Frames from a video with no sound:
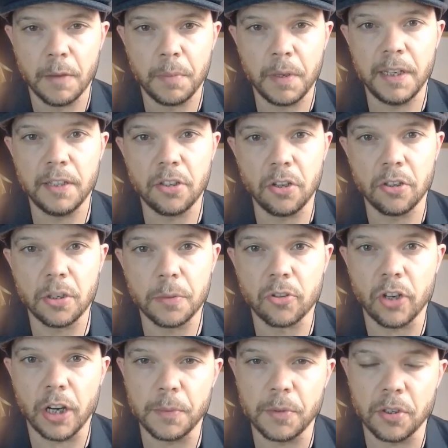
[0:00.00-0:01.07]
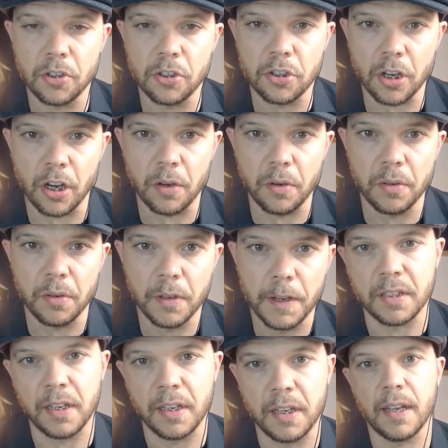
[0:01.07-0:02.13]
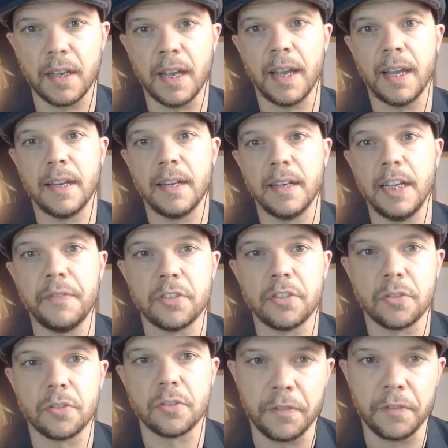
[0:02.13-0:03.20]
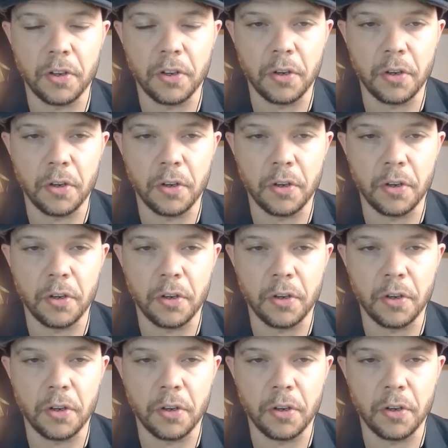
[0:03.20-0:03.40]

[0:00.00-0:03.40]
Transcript: Please do subscribe to the show and leave us a review.